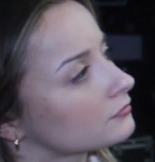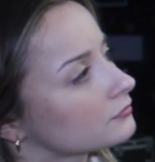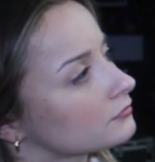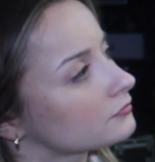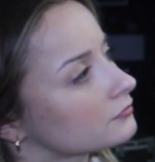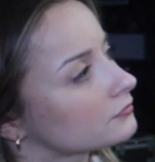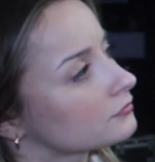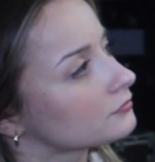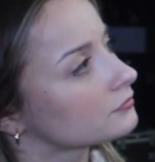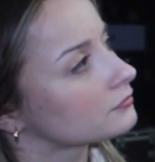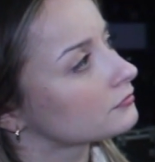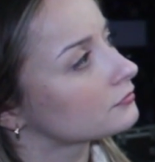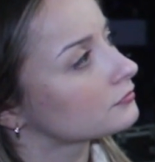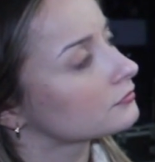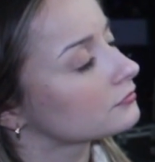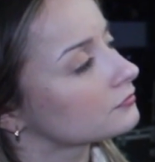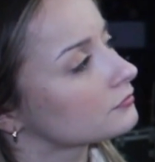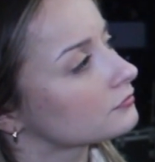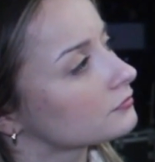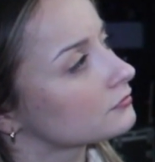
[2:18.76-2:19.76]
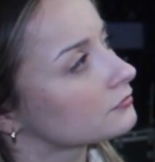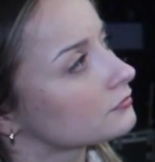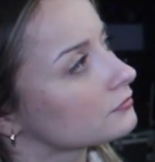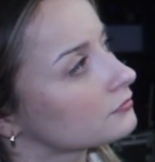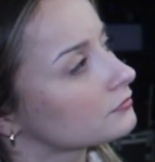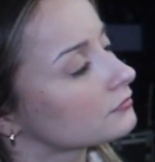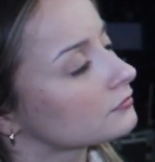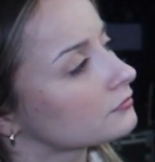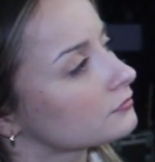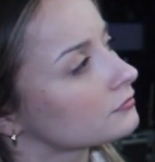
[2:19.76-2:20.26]

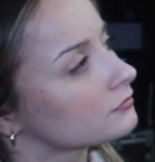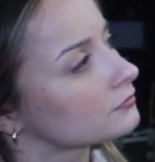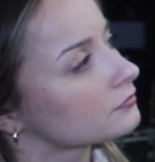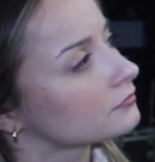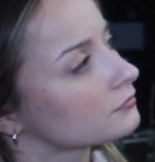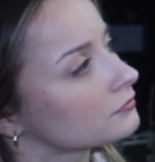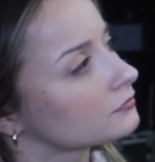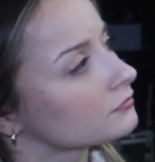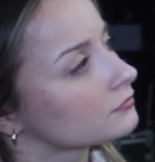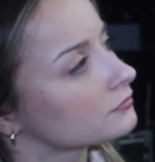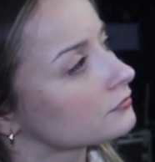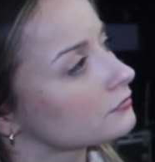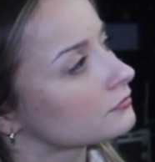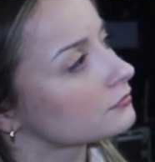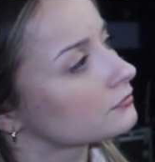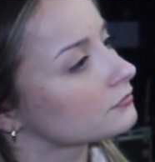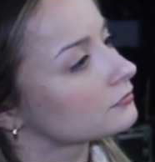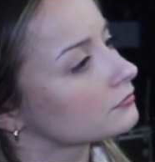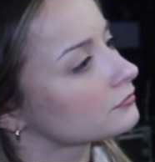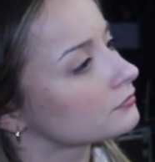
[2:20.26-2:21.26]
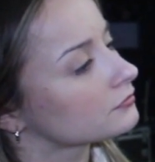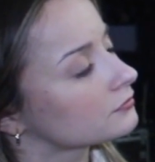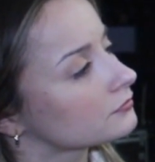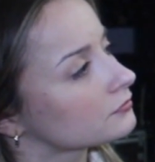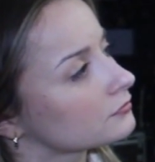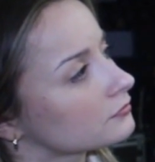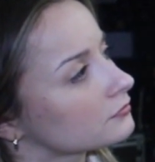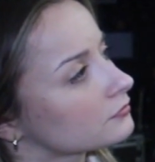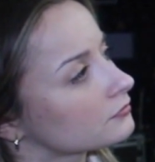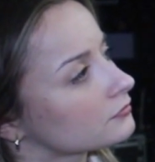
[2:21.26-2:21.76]

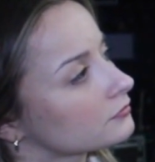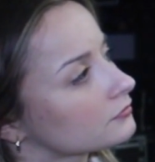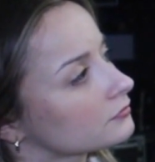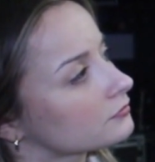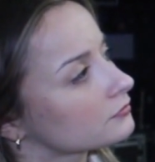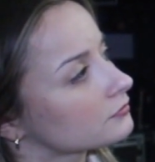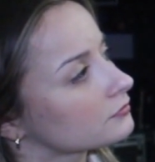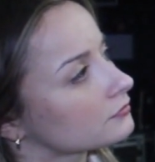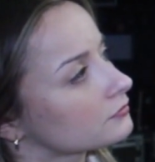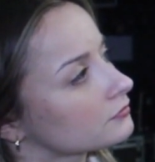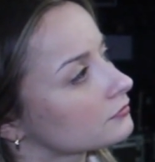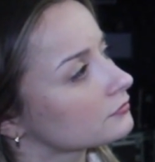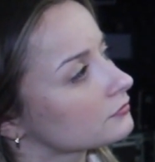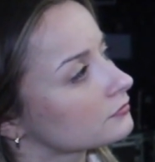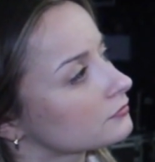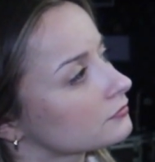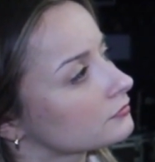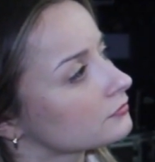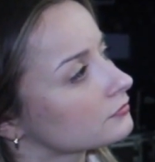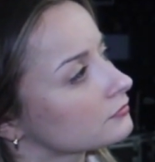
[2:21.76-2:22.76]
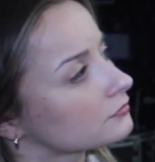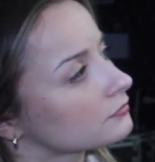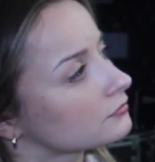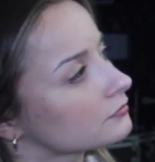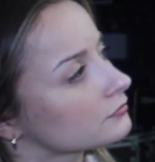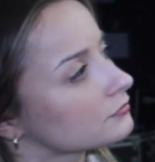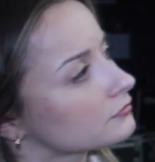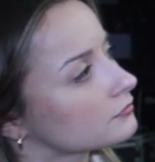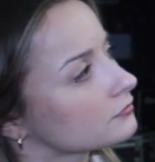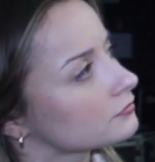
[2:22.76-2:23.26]

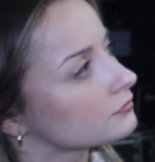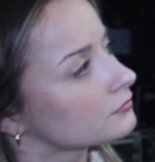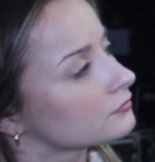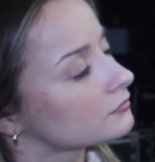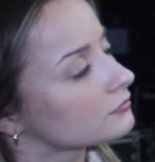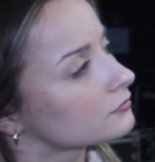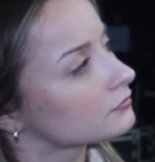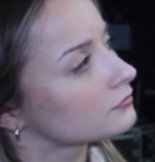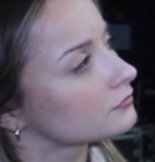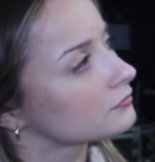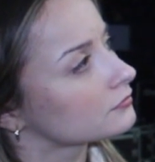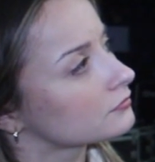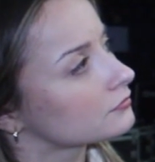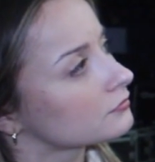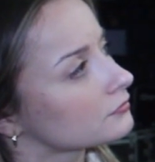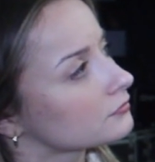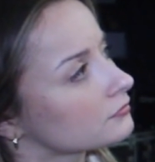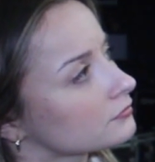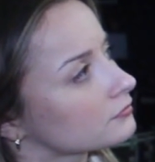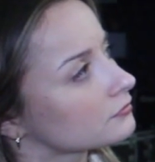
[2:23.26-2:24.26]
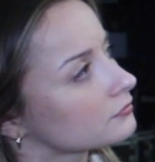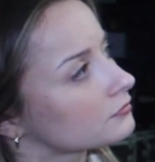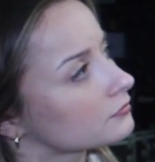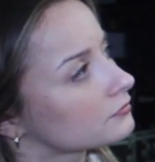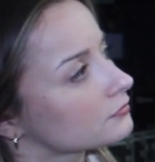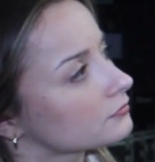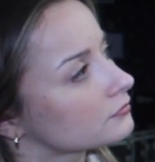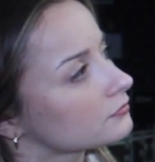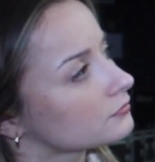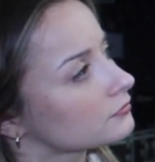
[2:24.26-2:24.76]

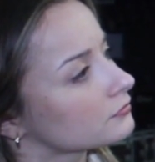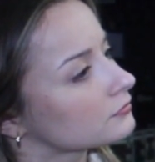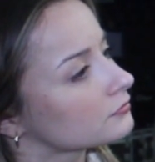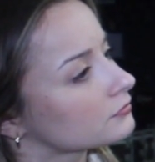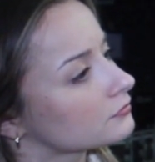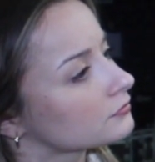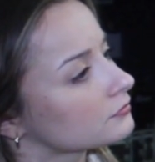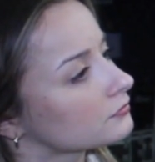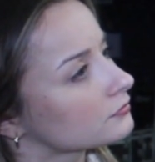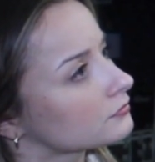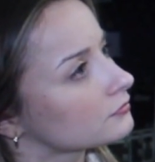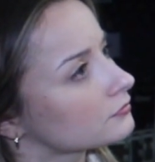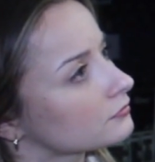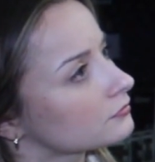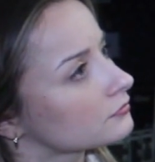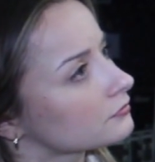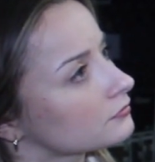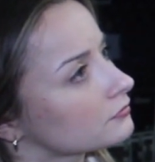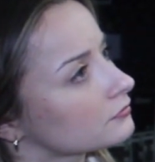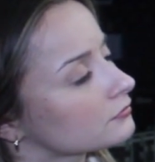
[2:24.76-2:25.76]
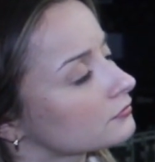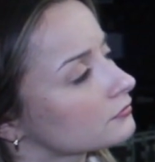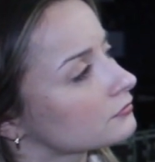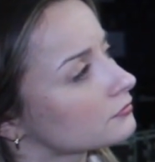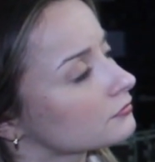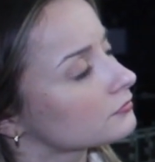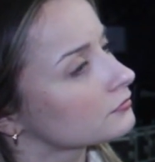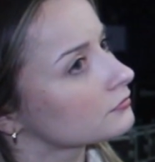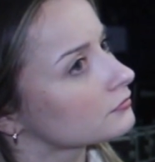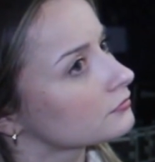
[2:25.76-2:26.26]

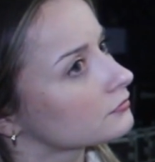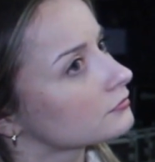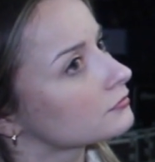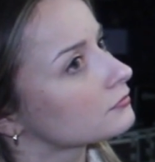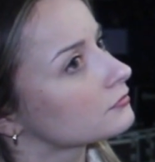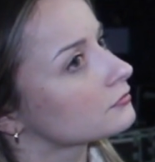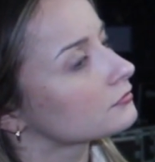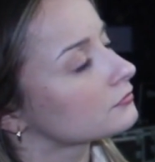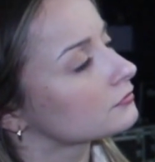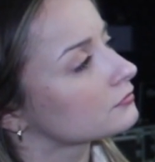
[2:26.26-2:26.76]
(silent)